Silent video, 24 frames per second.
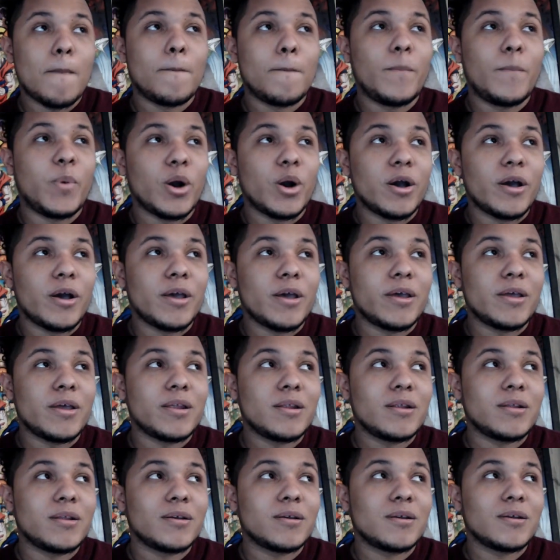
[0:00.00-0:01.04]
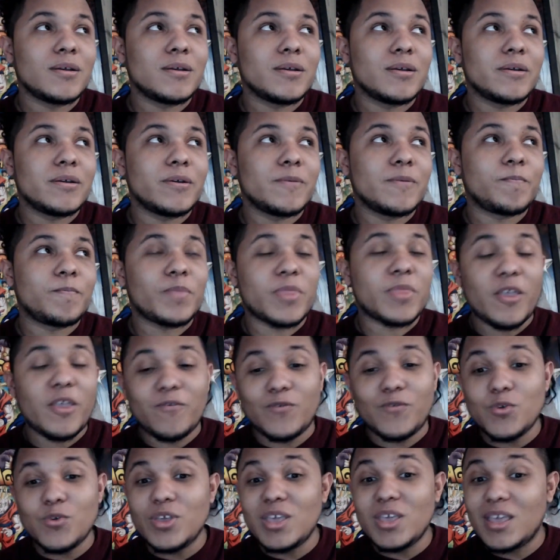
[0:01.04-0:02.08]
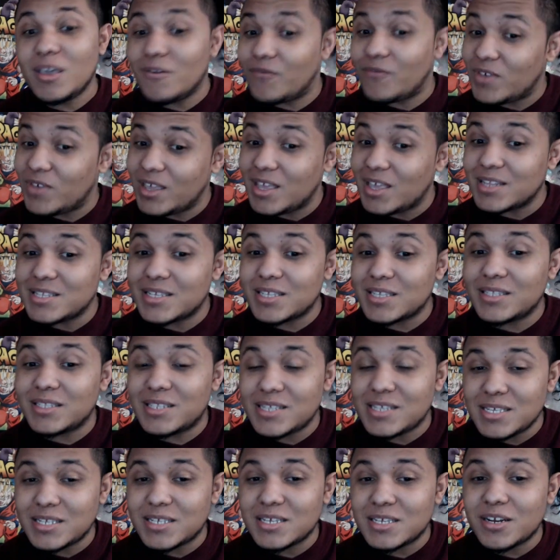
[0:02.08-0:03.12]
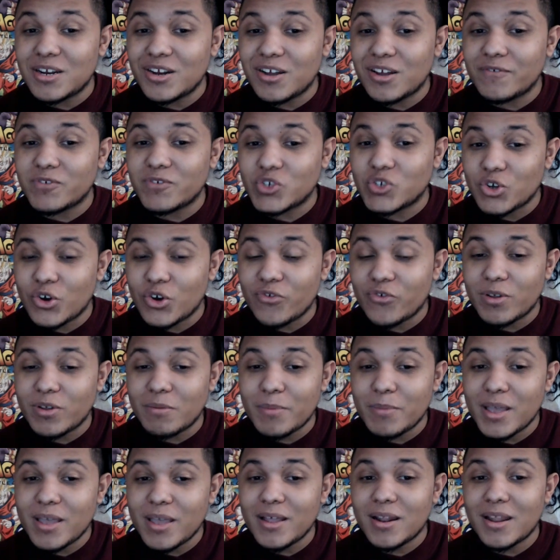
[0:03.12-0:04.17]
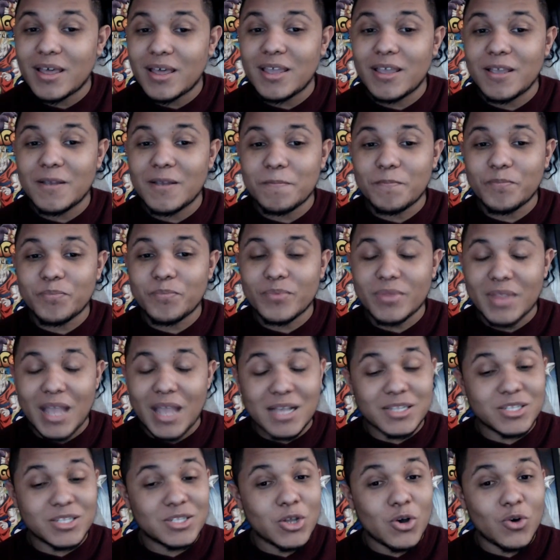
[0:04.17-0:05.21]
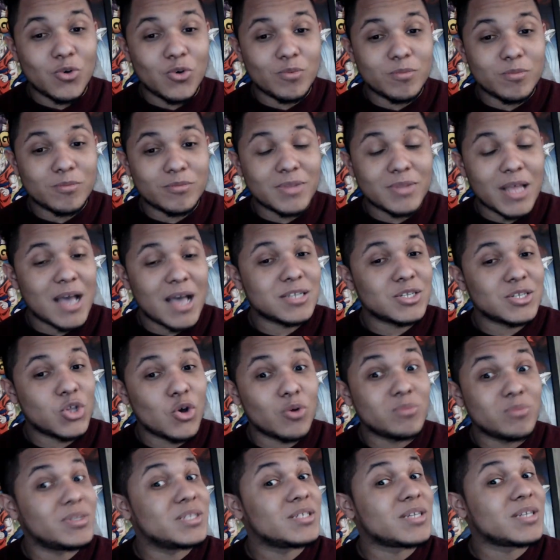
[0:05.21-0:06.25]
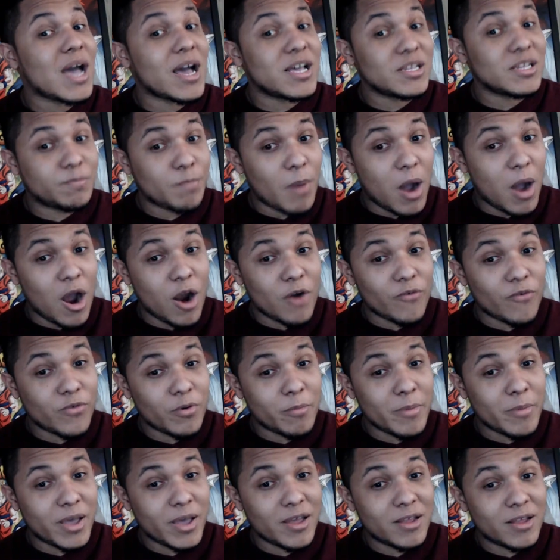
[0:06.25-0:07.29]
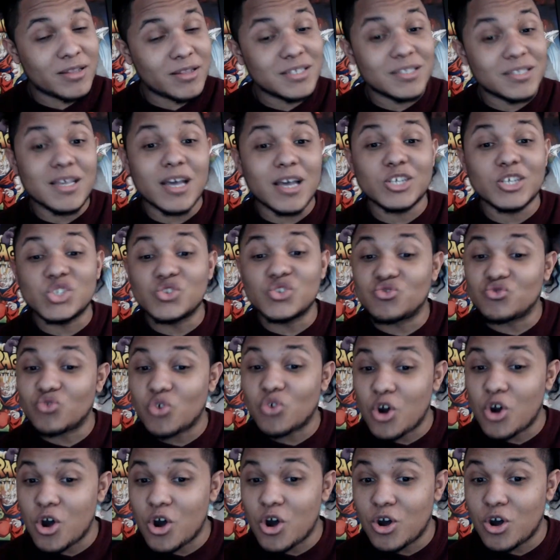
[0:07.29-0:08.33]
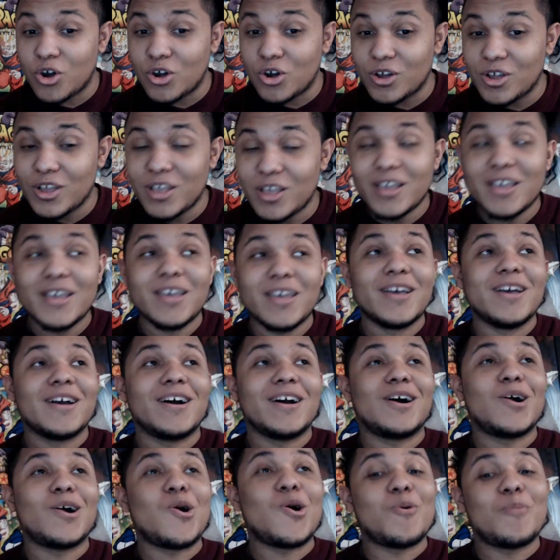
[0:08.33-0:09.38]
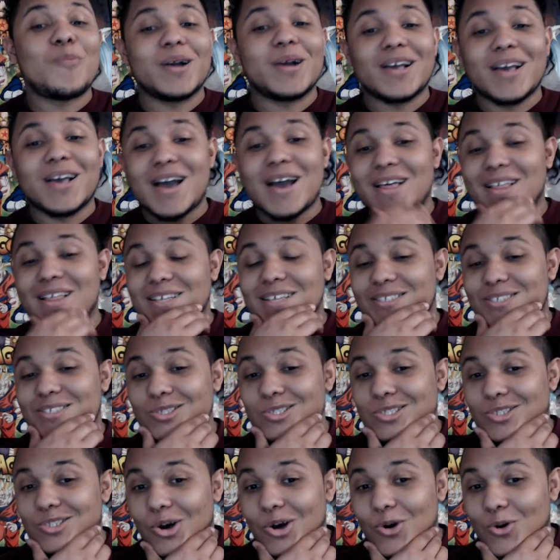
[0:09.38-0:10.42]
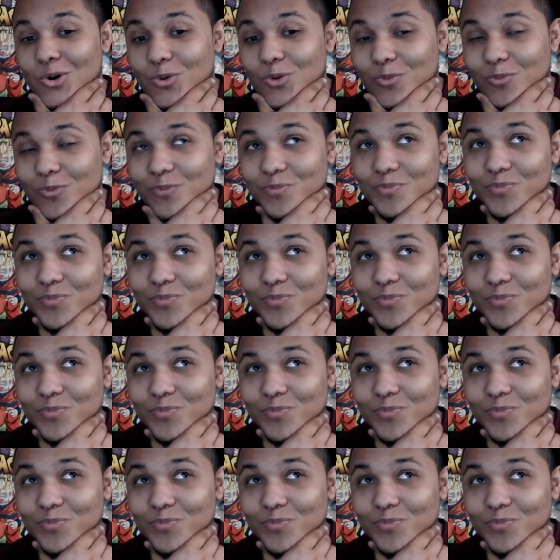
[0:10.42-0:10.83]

But if he gets a decent enough servant, man, like, that's dope. This guy is powerful, man. This guy's strong. Oh my god, that's dope.